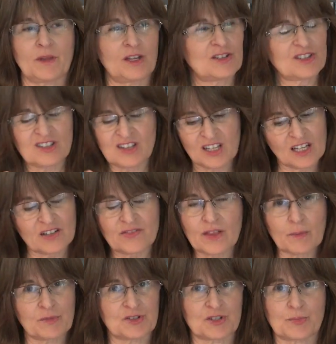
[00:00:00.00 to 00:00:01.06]
They just think of
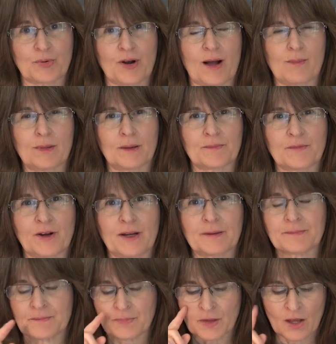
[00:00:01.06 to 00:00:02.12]
them as a problem, right?